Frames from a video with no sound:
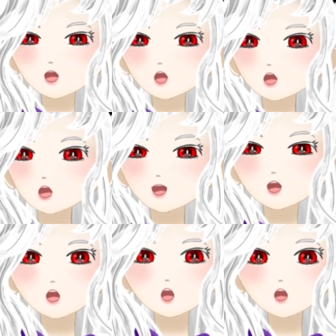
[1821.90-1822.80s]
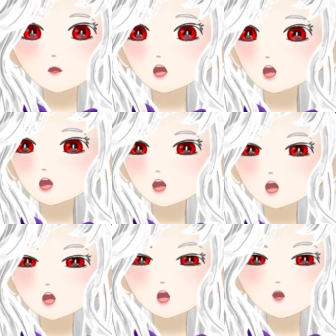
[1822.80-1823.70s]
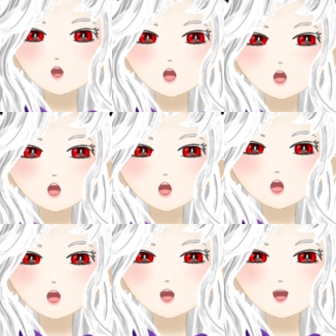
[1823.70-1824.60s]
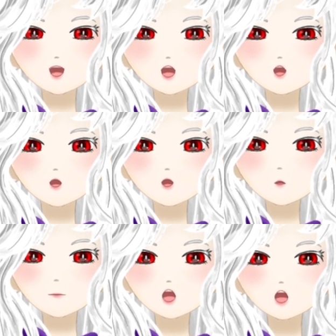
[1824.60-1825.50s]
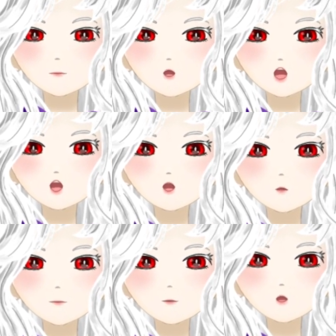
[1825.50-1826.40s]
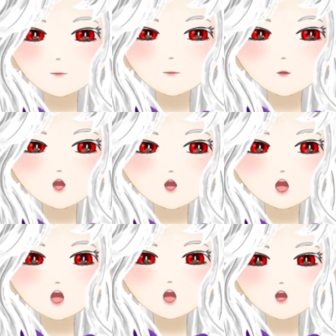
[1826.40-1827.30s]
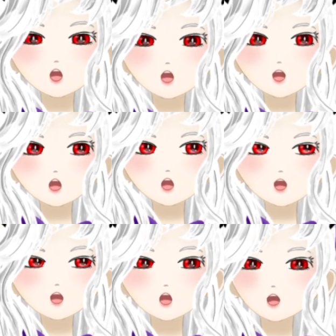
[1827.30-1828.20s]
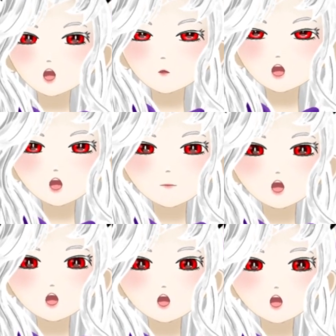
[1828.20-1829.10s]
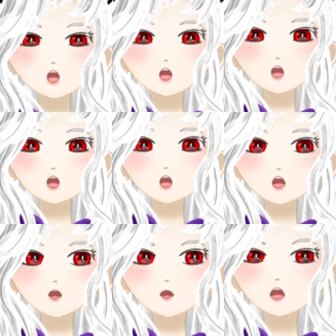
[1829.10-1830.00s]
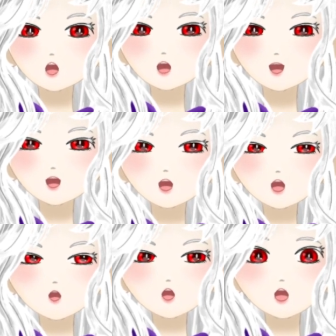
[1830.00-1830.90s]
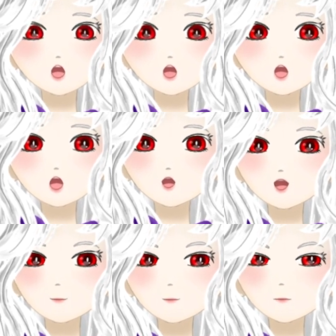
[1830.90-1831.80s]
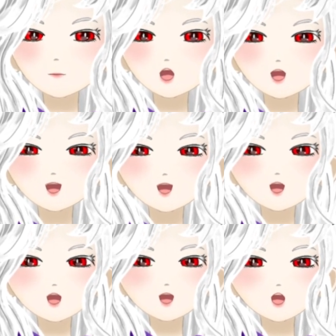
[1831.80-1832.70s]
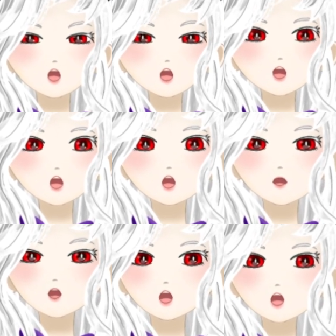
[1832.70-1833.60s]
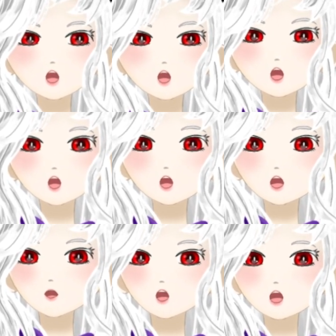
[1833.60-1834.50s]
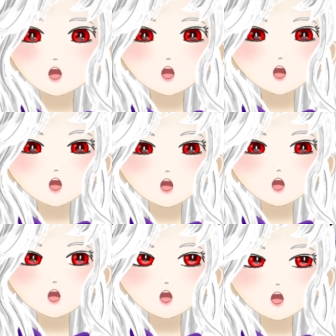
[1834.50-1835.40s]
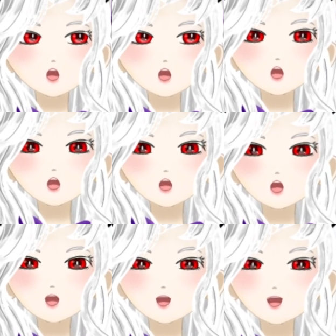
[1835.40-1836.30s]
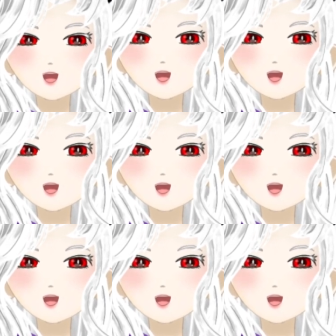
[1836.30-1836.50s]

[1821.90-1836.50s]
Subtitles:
I guess in a way, yeah. Music theory is being able to, so yeah, it's being able to understand why things sound good and how things are used consistently to